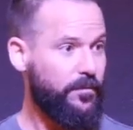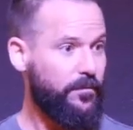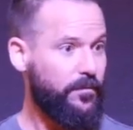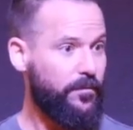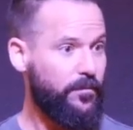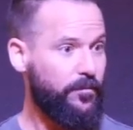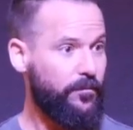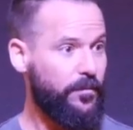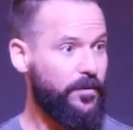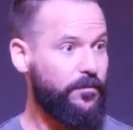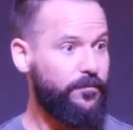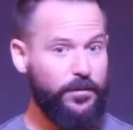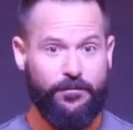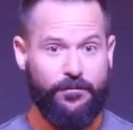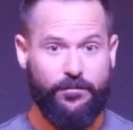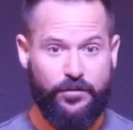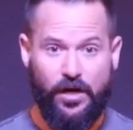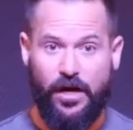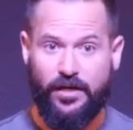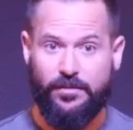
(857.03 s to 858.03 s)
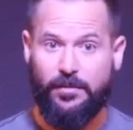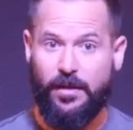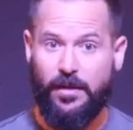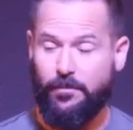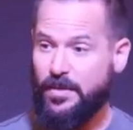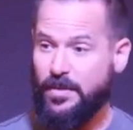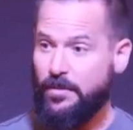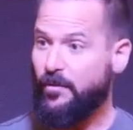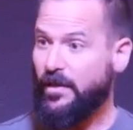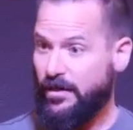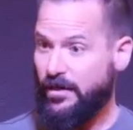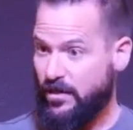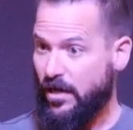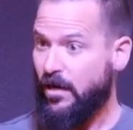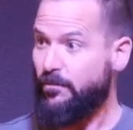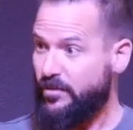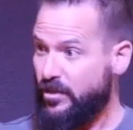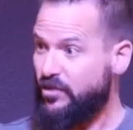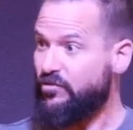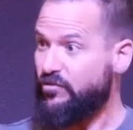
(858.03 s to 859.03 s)
We've, we've talked about people that had
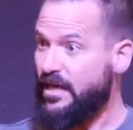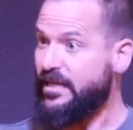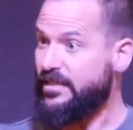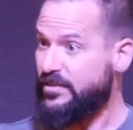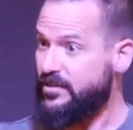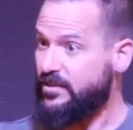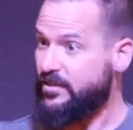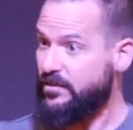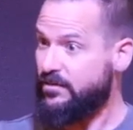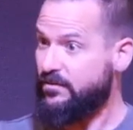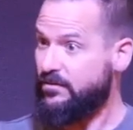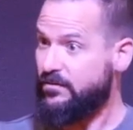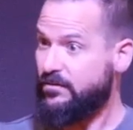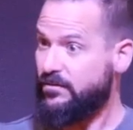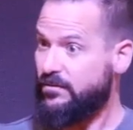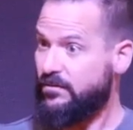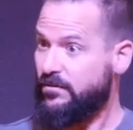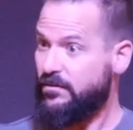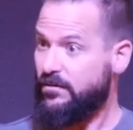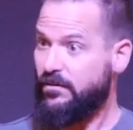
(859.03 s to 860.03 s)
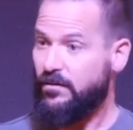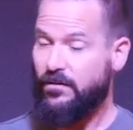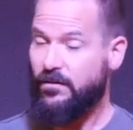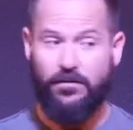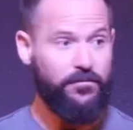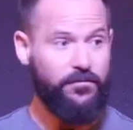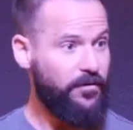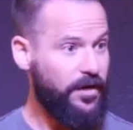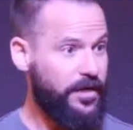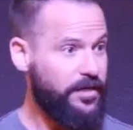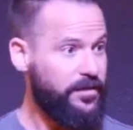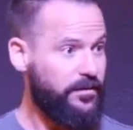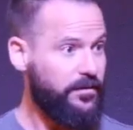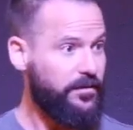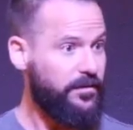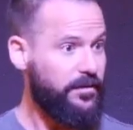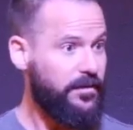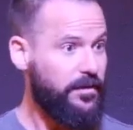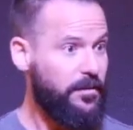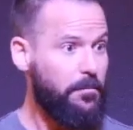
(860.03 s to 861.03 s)
come to Christ, right?
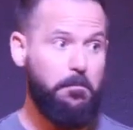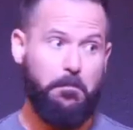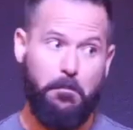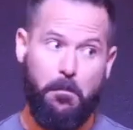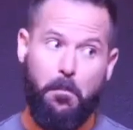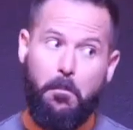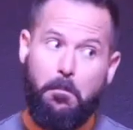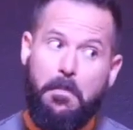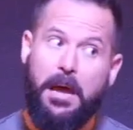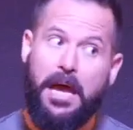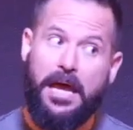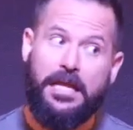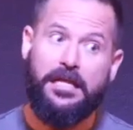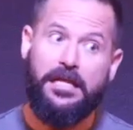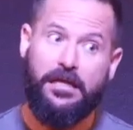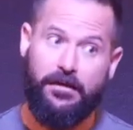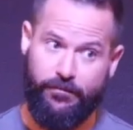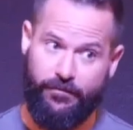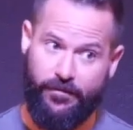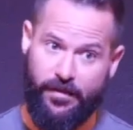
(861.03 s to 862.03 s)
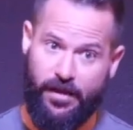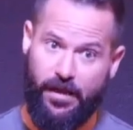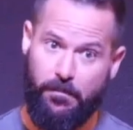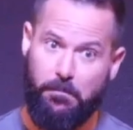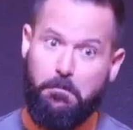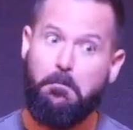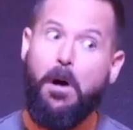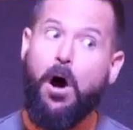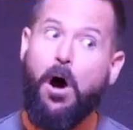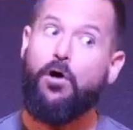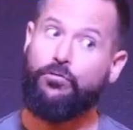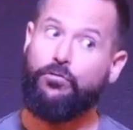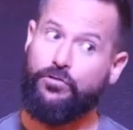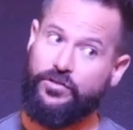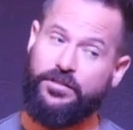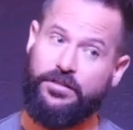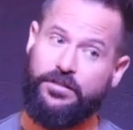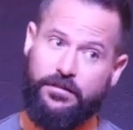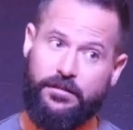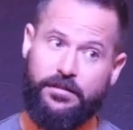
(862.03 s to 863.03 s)
Many of them,
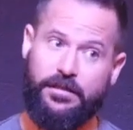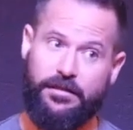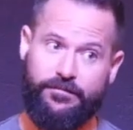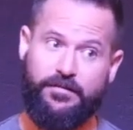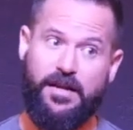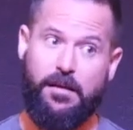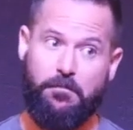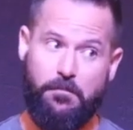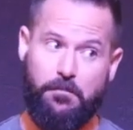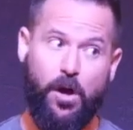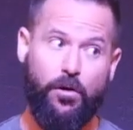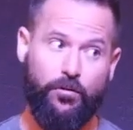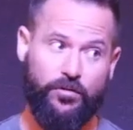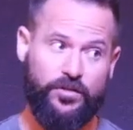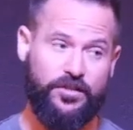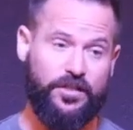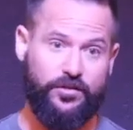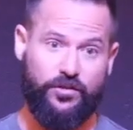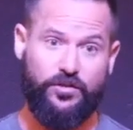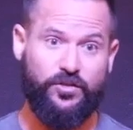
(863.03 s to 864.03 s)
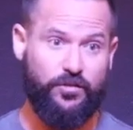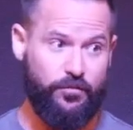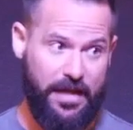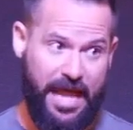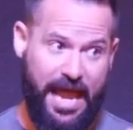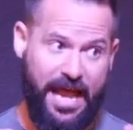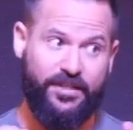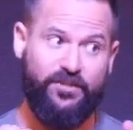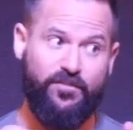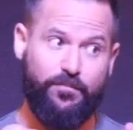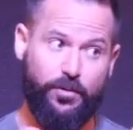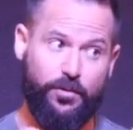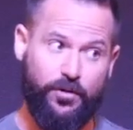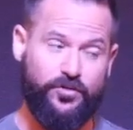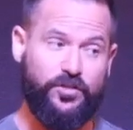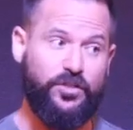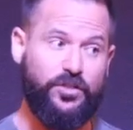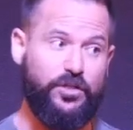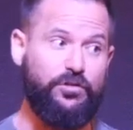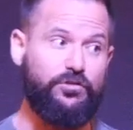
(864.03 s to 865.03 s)
most, if not most, because there's active
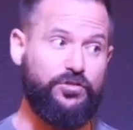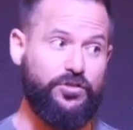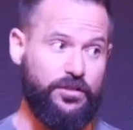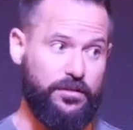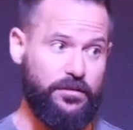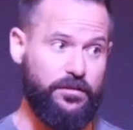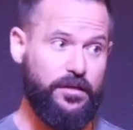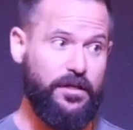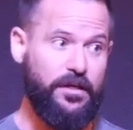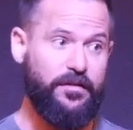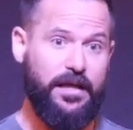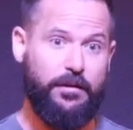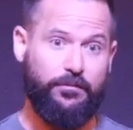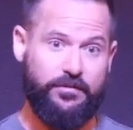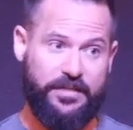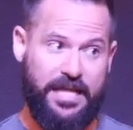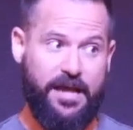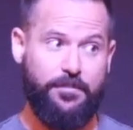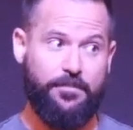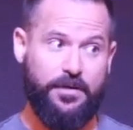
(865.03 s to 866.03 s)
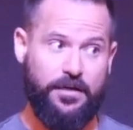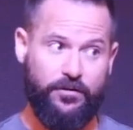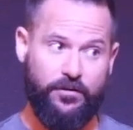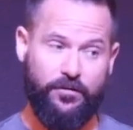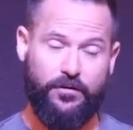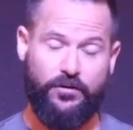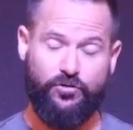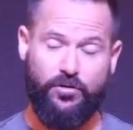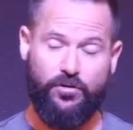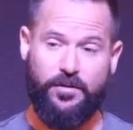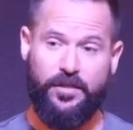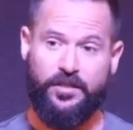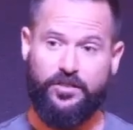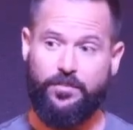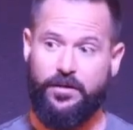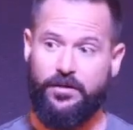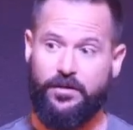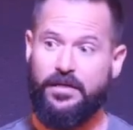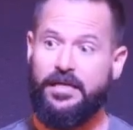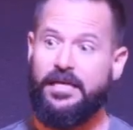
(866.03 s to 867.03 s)
persecution that was happening during the tribulation
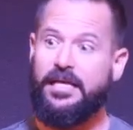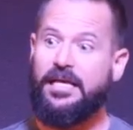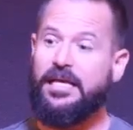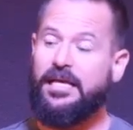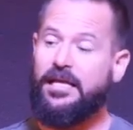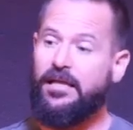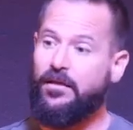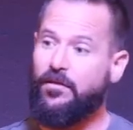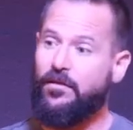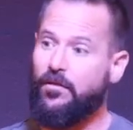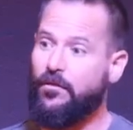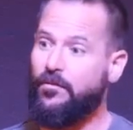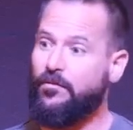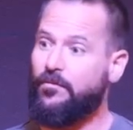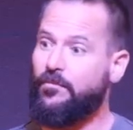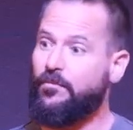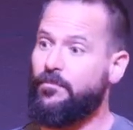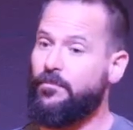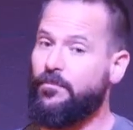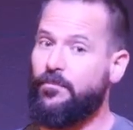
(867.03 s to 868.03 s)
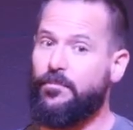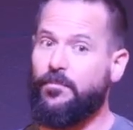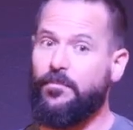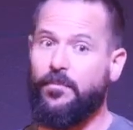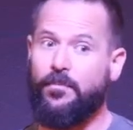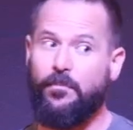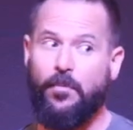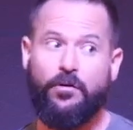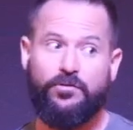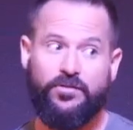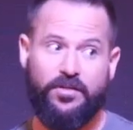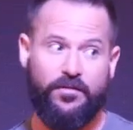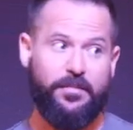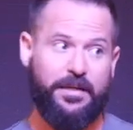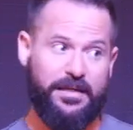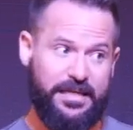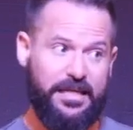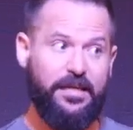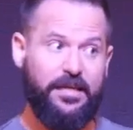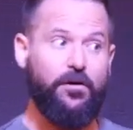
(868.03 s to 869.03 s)
period. Most have
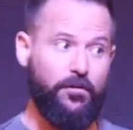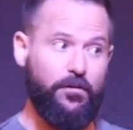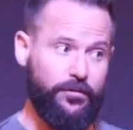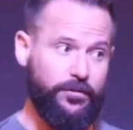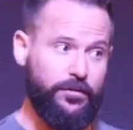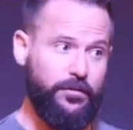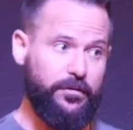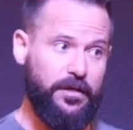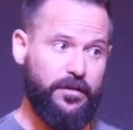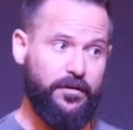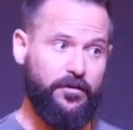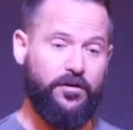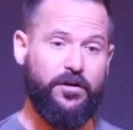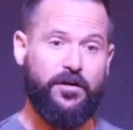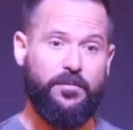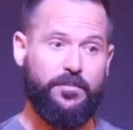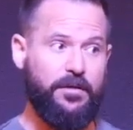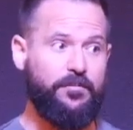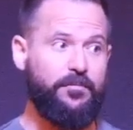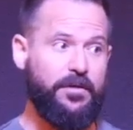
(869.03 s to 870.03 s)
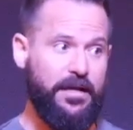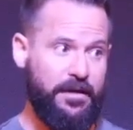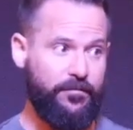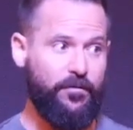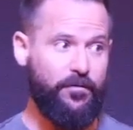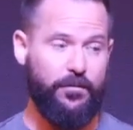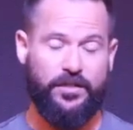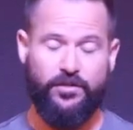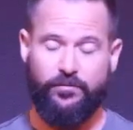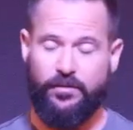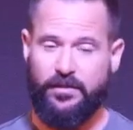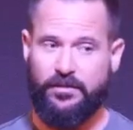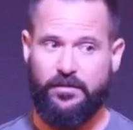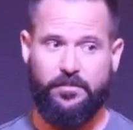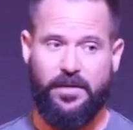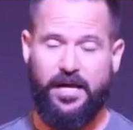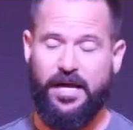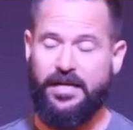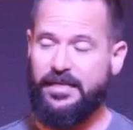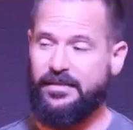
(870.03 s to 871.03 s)
been killed, and they're going to be have a resurrected
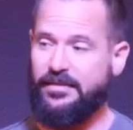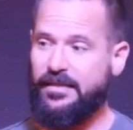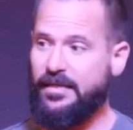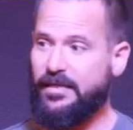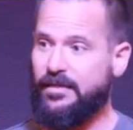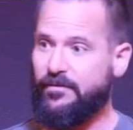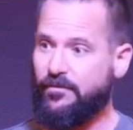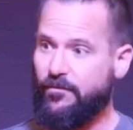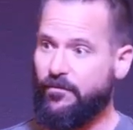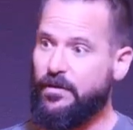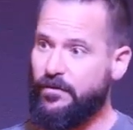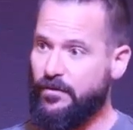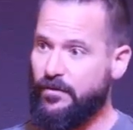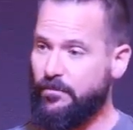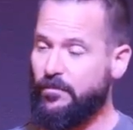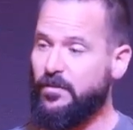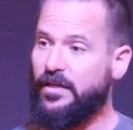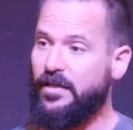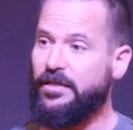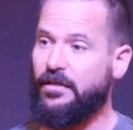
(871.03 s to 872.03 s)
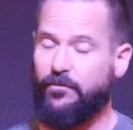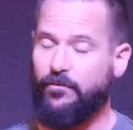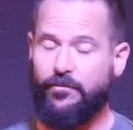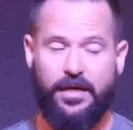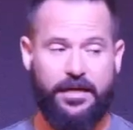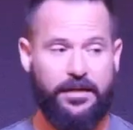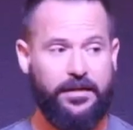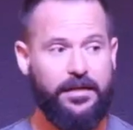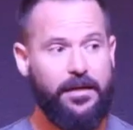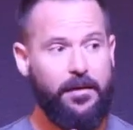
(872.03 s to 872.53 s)
body the, in the millennial reign.